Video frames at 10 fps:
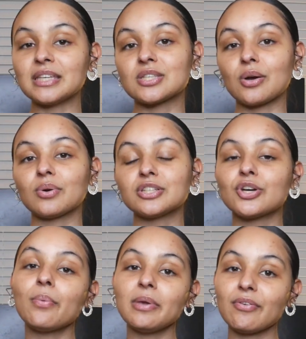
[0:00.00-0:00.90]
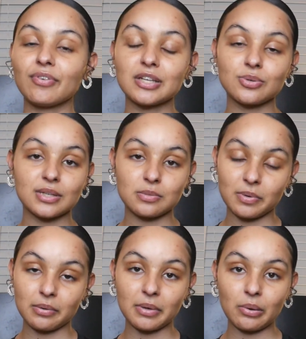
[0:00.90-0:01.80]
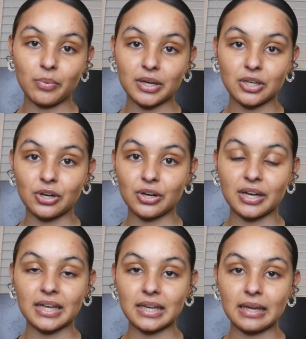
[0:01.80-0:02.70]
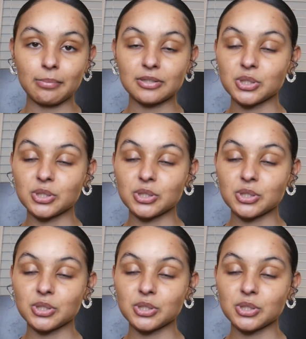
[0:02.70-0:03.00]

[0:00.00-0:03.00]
So don't be afraid to experiment when you're in labor.